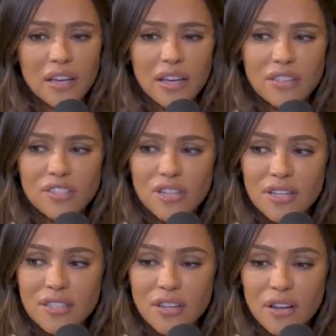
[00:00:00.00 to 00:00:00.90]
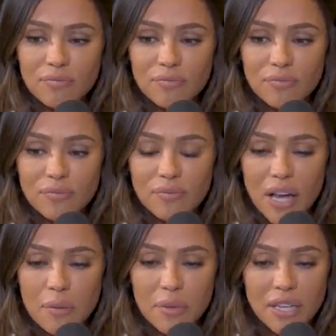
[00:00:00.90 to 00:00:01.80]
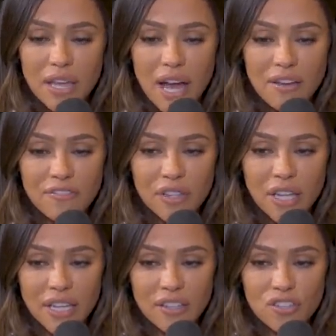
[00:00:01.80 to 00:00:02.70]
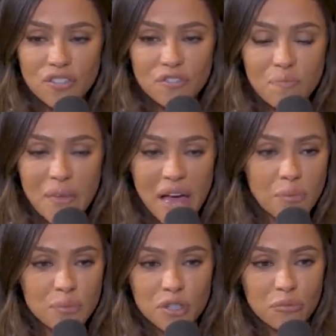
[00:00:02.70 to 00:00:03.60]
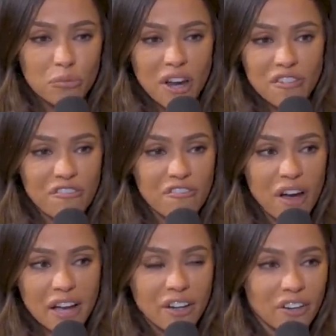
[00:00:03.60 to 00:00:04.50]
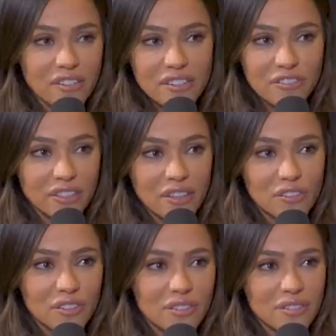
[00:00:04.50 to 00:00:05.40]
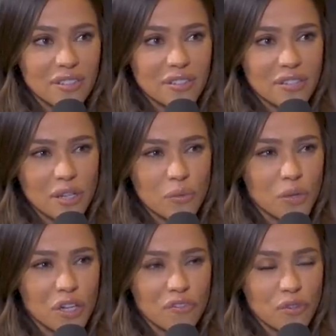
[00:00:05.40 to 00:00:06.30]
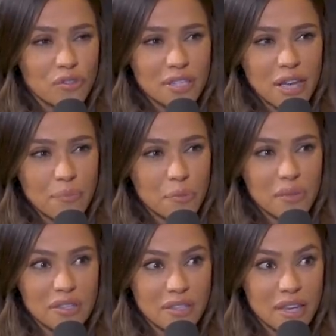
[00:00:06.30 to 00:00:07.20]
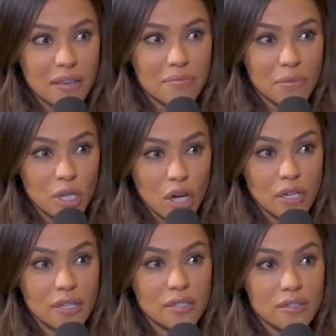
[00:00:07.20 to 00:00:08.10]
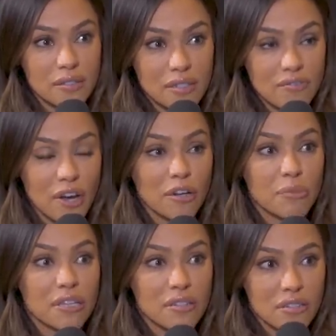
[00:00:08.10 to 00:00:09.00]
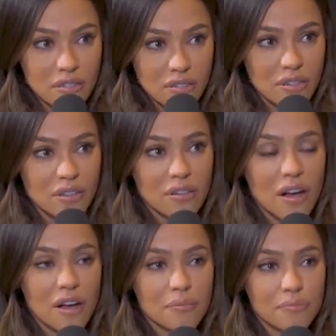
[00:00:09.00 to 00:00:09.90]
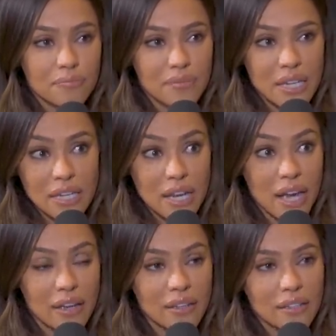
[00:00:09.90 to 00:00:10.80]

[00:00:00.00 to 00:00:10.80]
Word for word: it just. I mean, I feel like it just helps their brain fire on different levels than it would if you just kept them in the same monotonous environment um, day to day.